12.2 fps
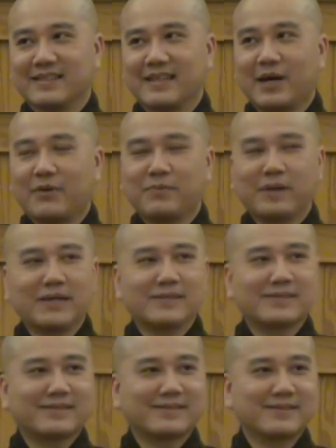help
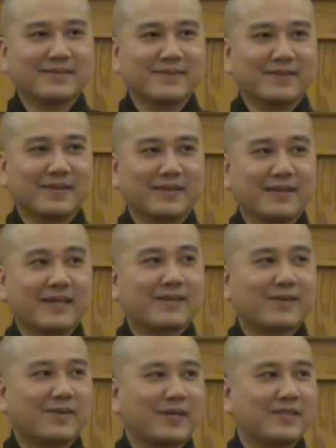us to uh,
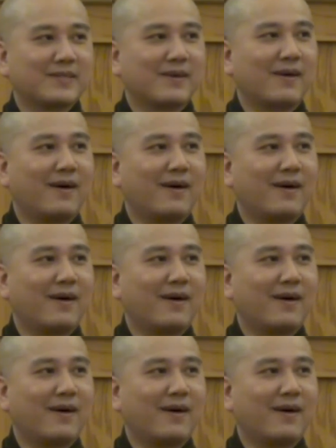decorate the